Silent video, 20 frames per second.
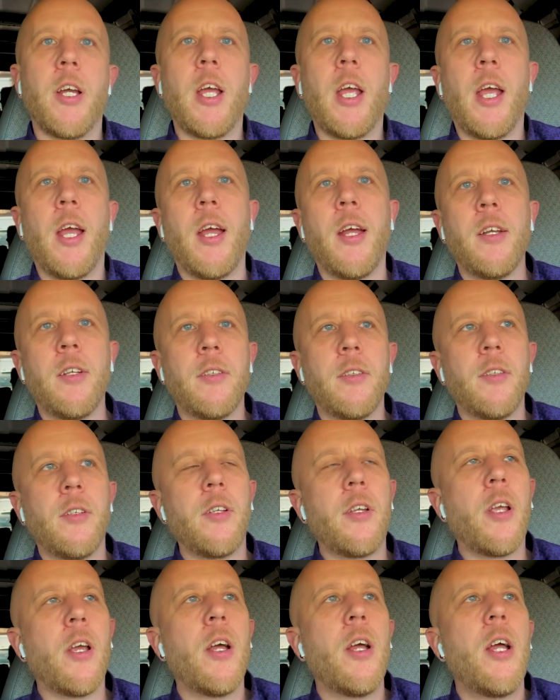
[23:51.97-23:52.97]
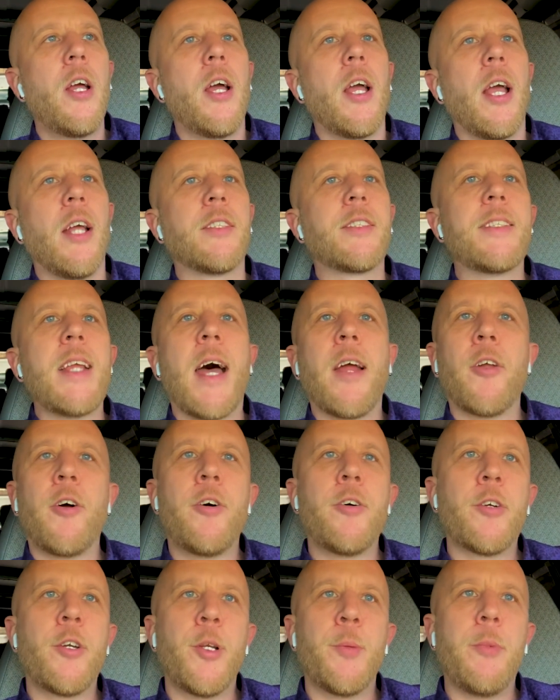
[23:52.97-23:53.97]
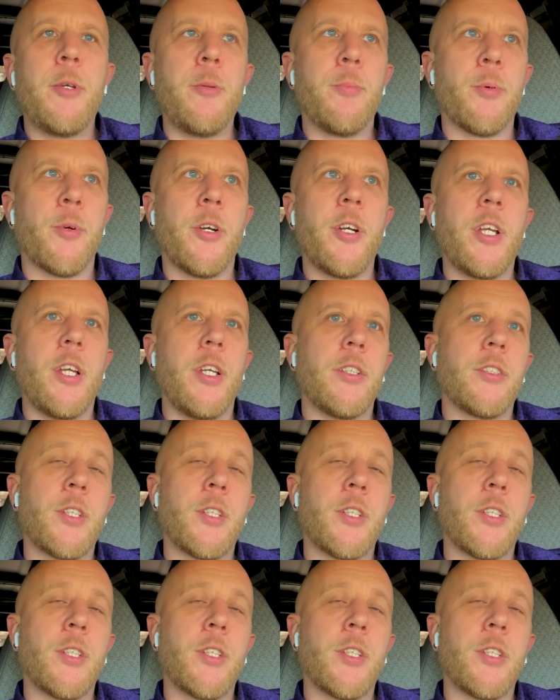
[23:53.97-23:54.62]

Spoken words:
And it's not all going to be pretty.